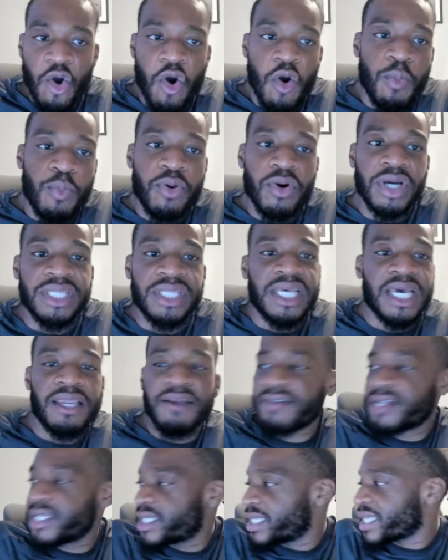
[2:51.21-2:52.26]
Or put a 10
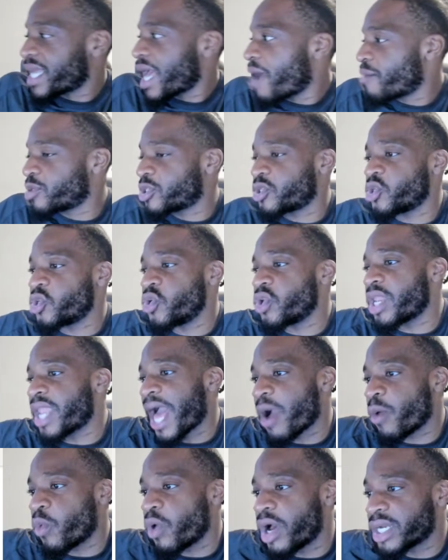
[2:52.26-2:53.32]
if this is absolute
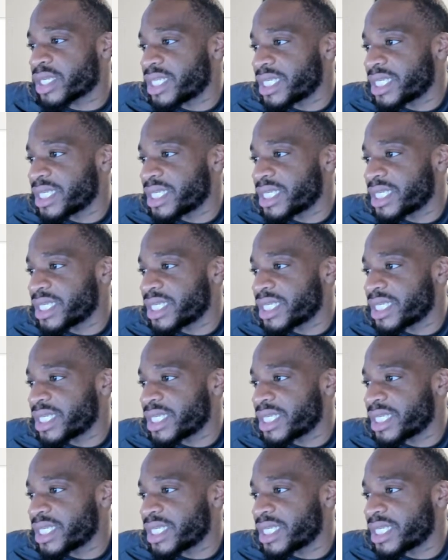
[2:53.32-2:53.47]
light work.